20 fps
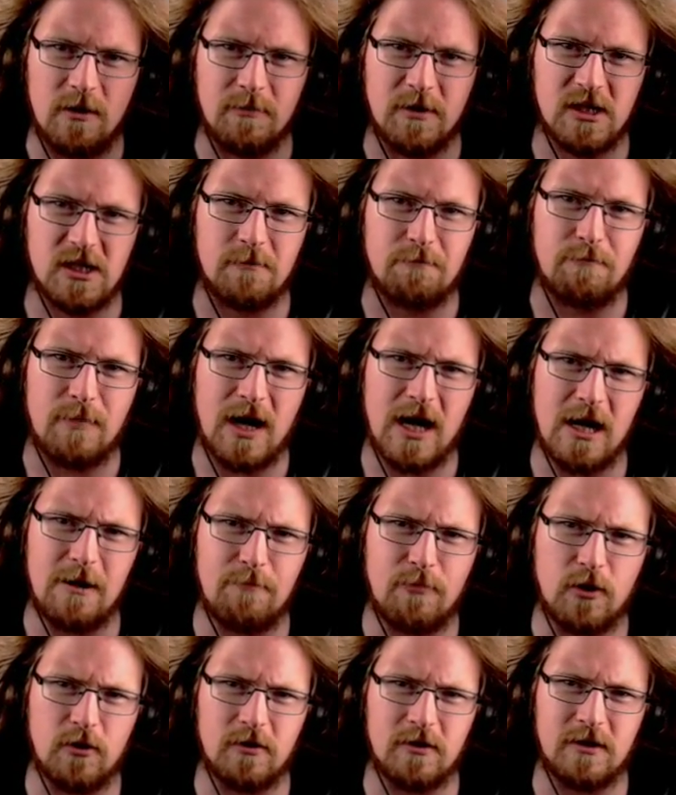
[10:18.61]
There's a
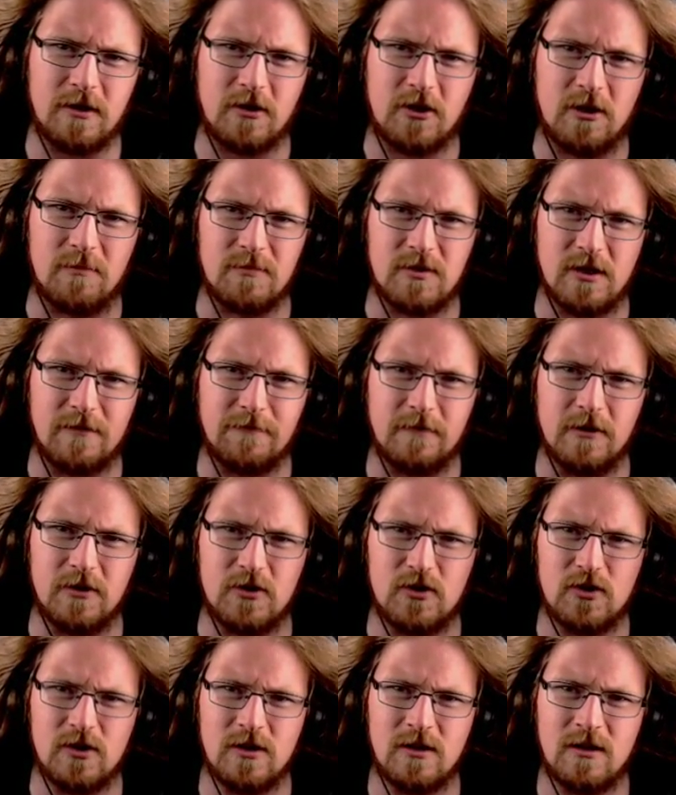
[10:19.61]
byproduct that comes off
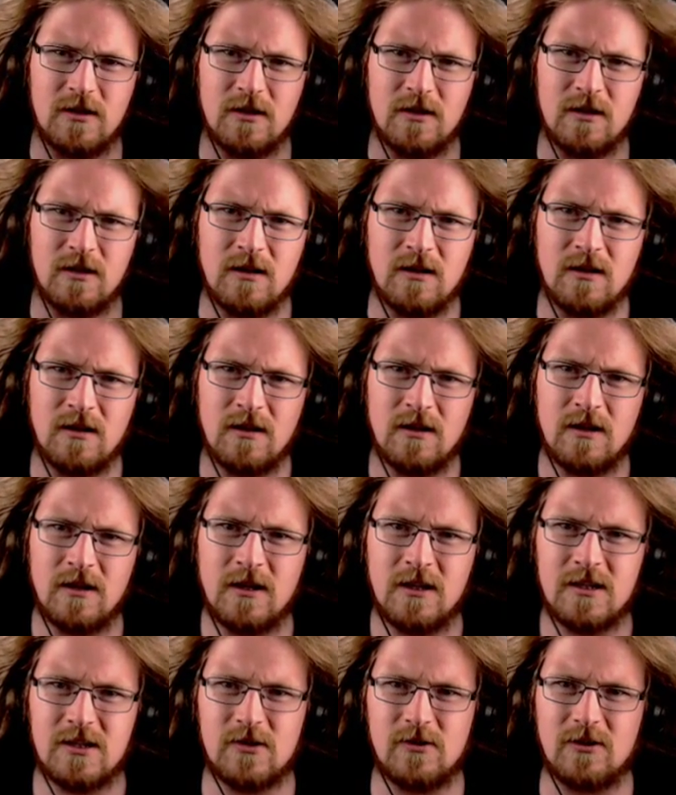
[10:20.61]
this.
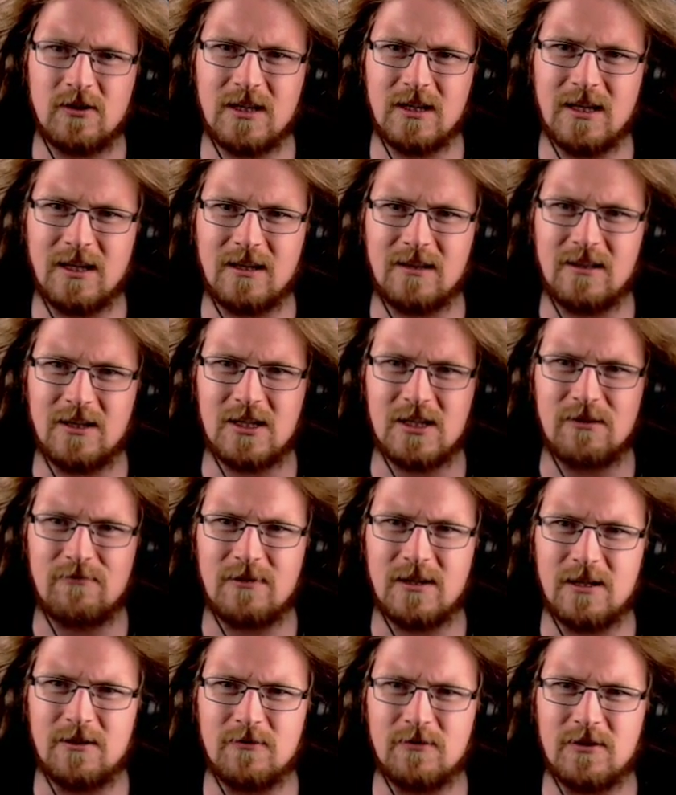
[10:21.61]
So I'll kick this
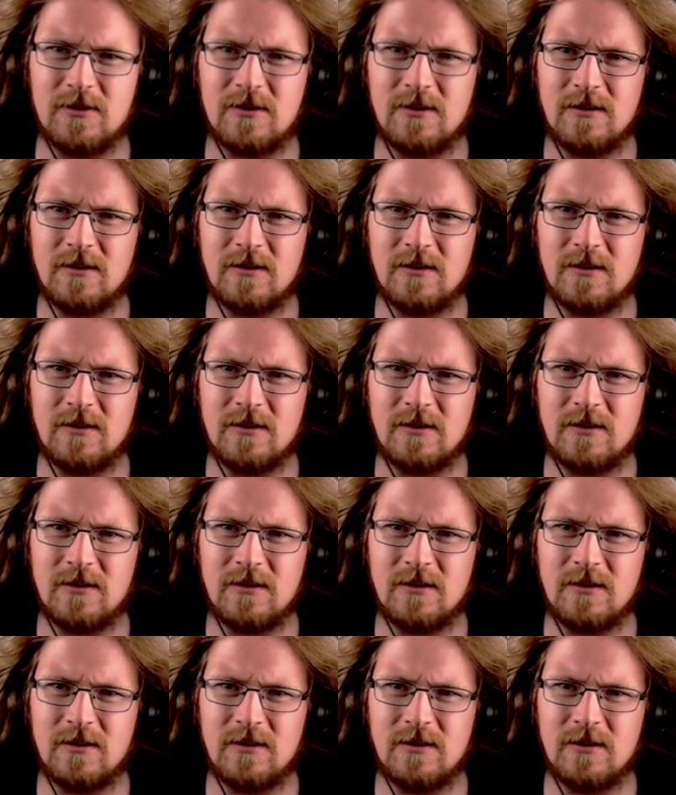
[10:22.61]
around.